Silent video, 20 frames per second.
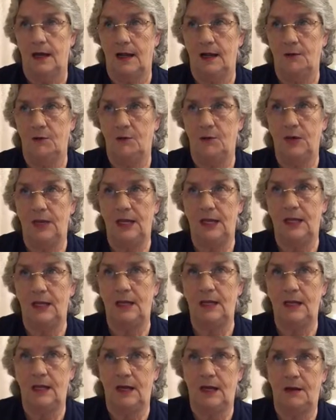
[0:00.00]

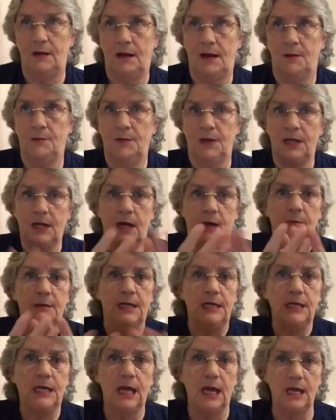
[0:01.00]
We become
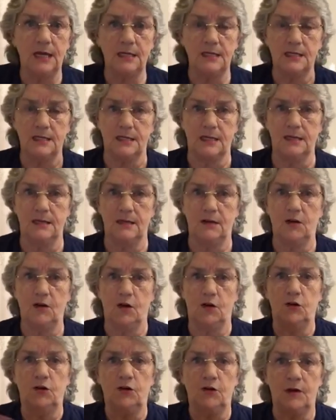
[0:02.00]
encased in the
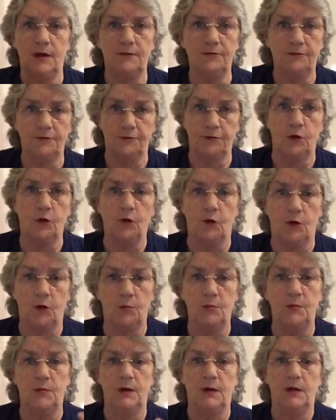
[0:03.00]
concrete
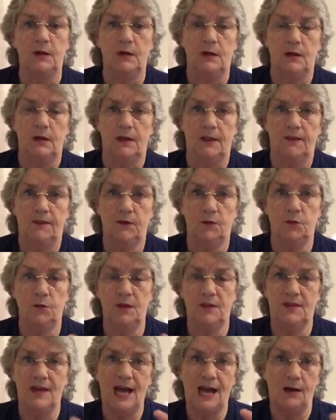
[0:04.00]
form that
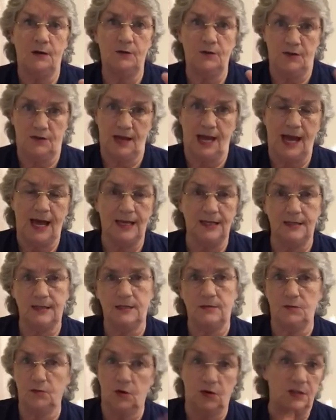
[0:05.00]
without that,
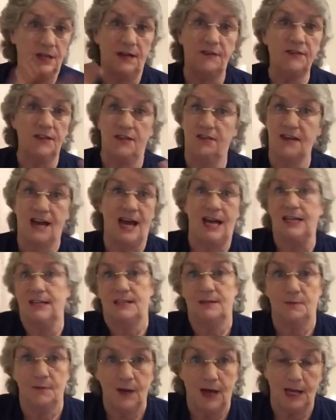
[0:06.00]
whatever
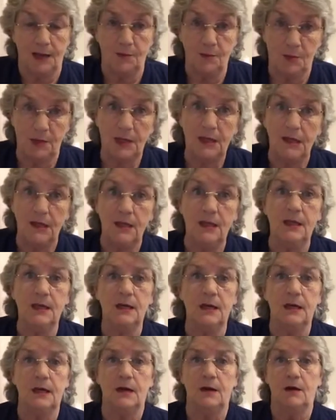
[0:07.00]
that might be,
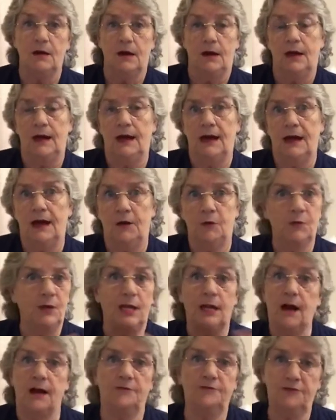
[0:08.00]
we
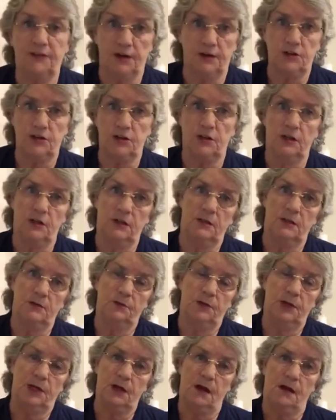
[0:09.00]
can't function,
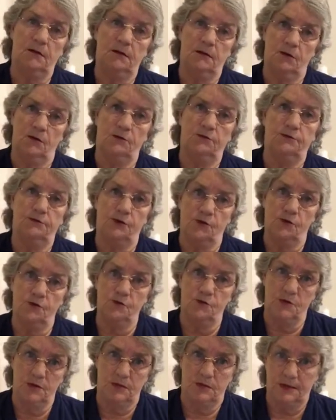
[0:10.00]
we can't go
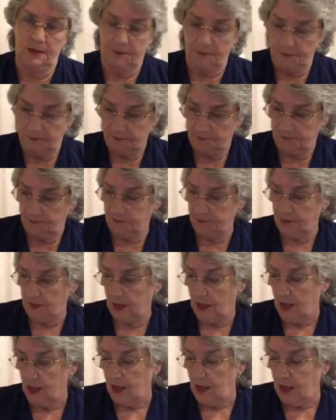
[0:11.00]
forward.
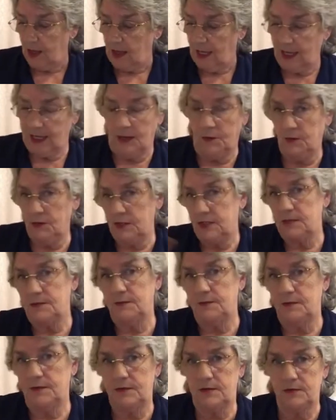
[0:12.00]
And I want
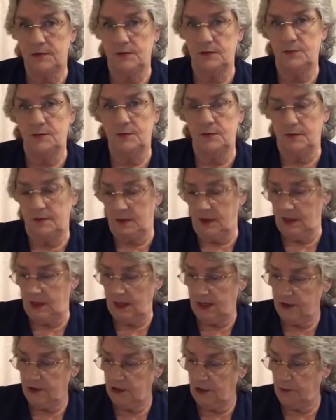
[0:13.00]
to
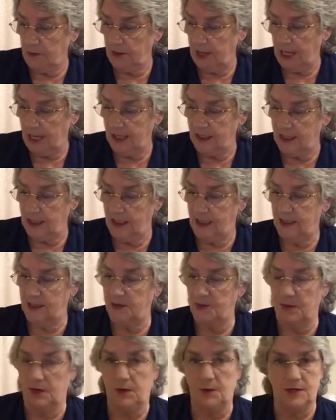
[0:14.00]
jump ahead here
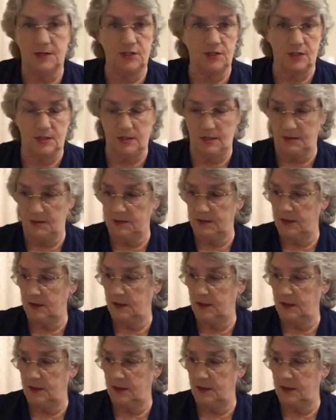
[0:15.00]
to a question that